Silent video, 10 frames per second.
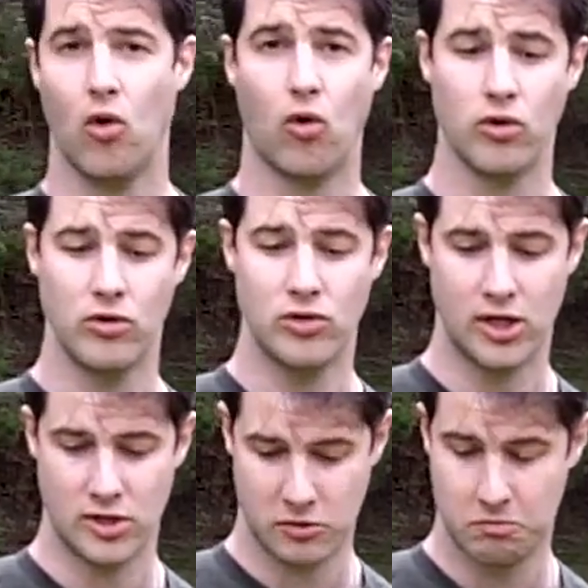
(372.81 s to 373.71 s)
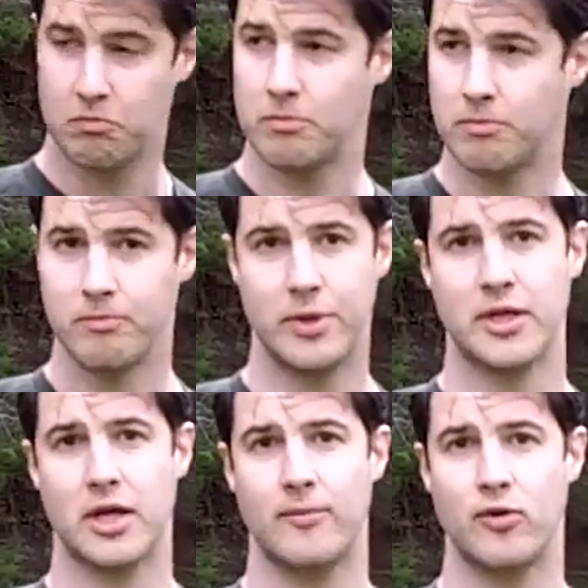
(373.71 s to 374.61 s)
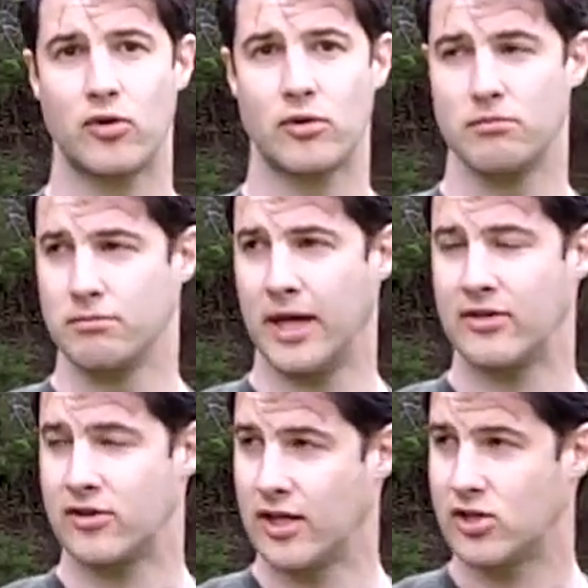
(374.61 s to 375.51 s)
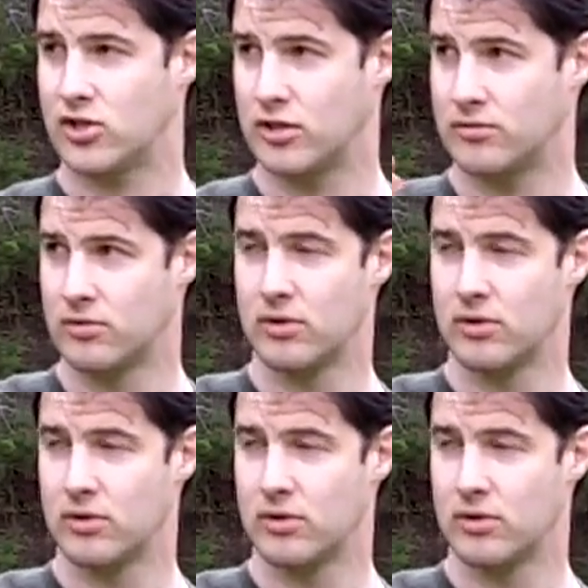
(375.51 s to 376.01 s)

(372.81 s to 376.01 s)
or you just pick up your bait station and